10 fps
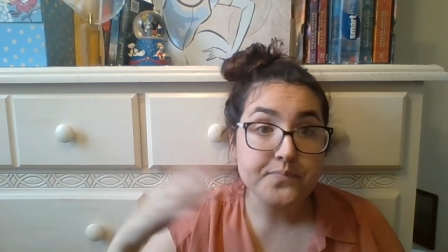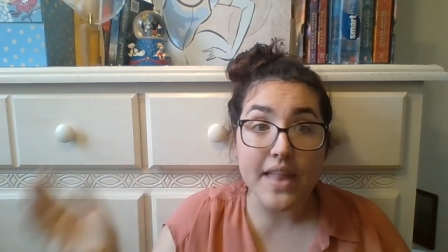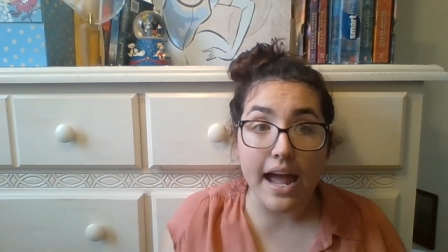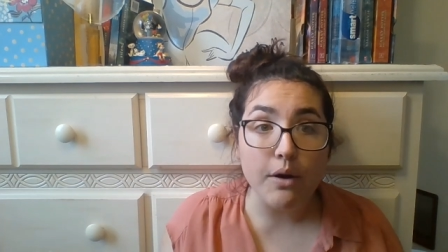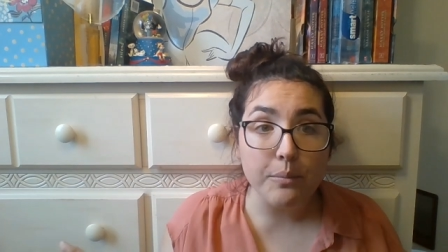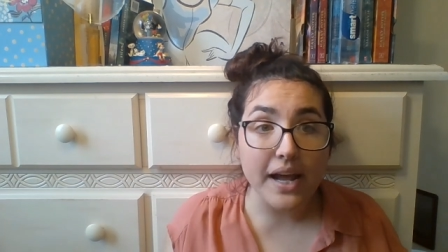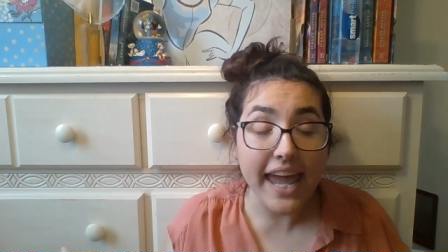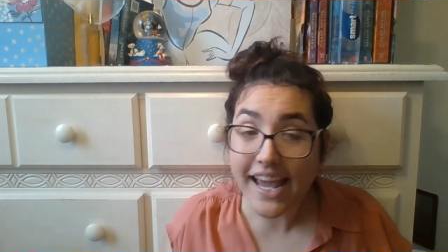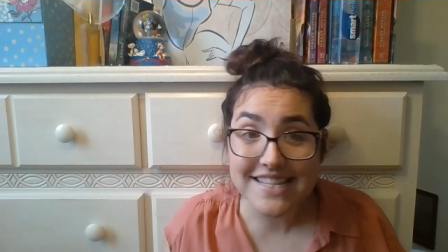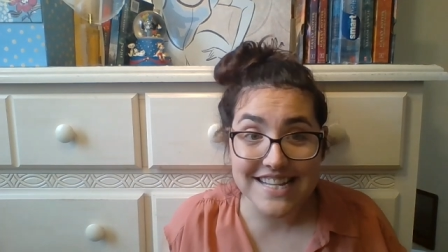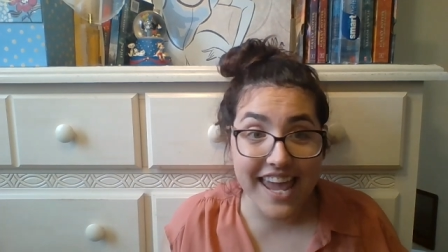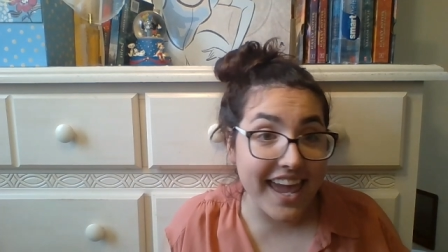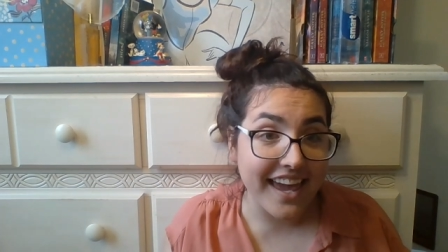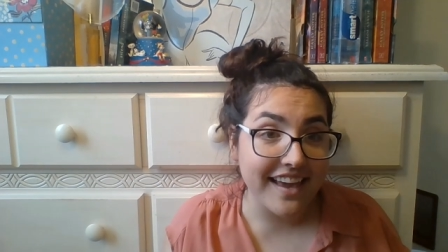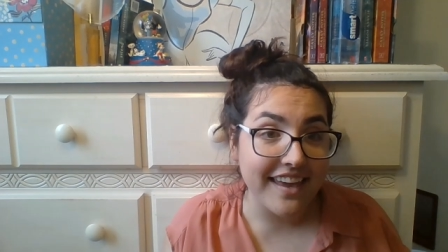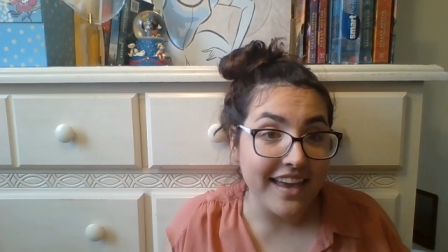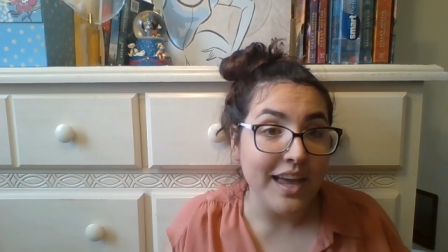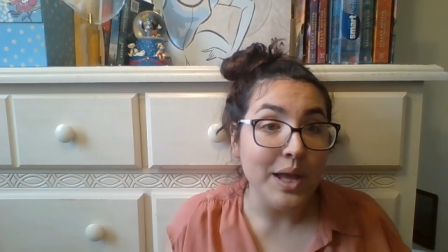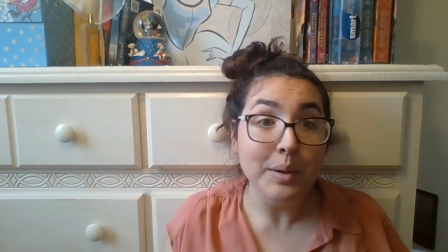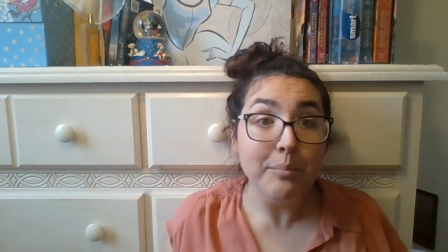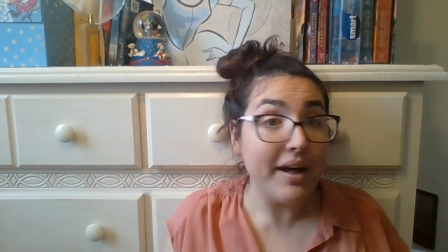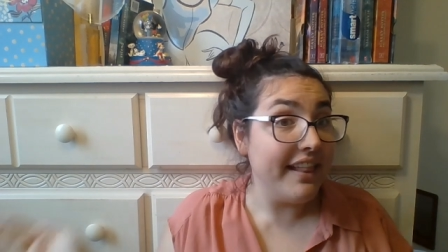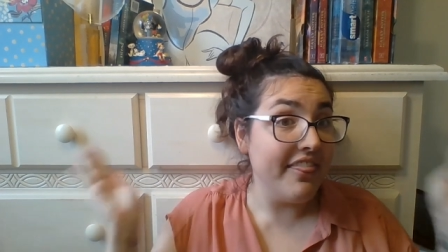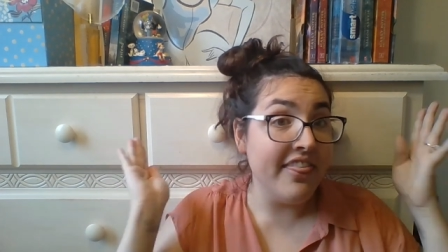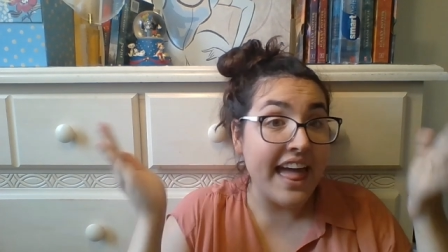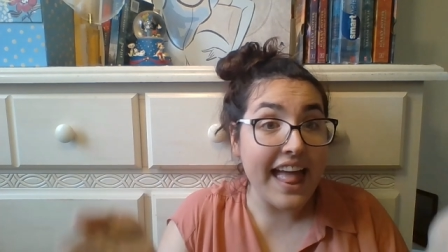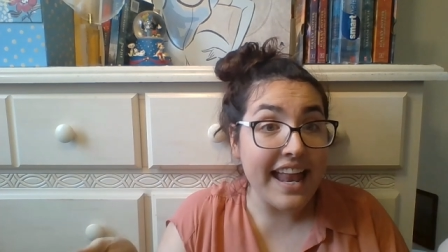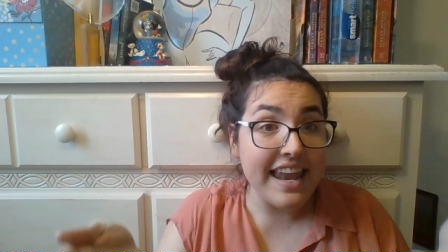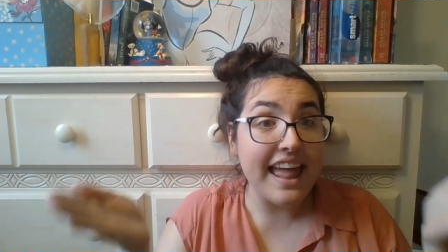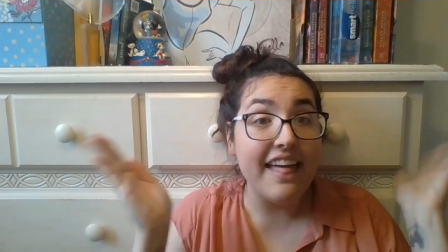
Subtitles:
Now a cake is a cake, but then